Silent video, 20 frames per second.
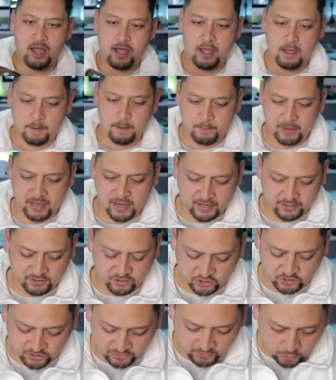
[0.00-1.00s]
um, and it
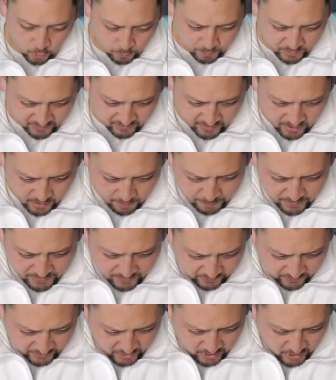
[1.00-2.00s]
just opens up and
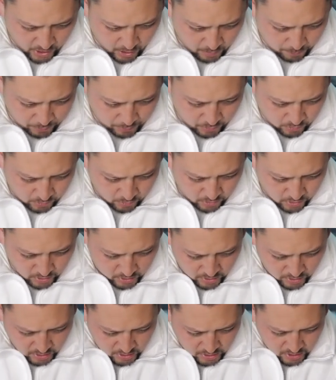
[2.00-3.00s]
there's a couple
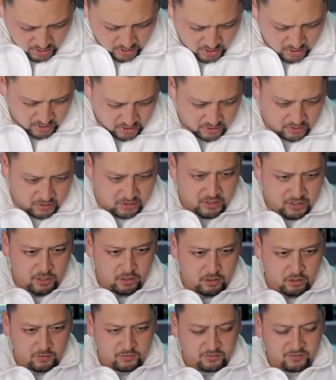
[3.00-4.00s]

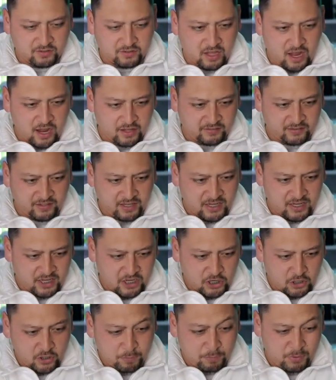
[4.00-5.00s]
little slots in
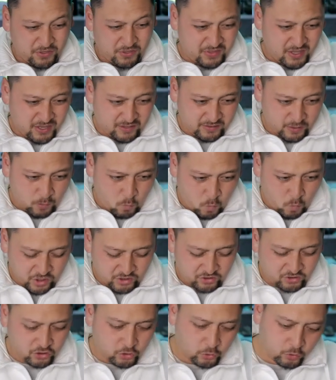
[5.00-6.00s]
here to put things like
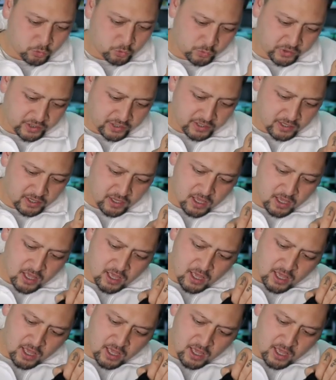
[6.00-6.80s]
one, two, three,